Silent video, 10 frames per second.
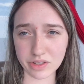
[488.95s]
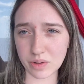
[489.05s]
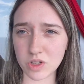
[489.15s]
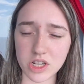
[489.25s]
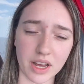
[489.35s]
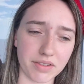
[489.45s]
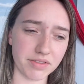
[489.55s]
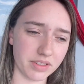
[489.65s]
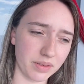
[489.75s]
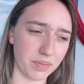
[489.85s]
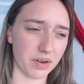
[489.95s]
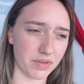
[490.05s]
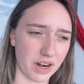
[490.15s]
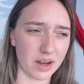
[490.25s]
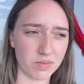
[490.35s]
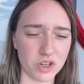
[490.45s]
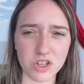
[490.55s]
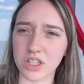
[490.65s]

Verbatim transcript: do stuff. But for now, just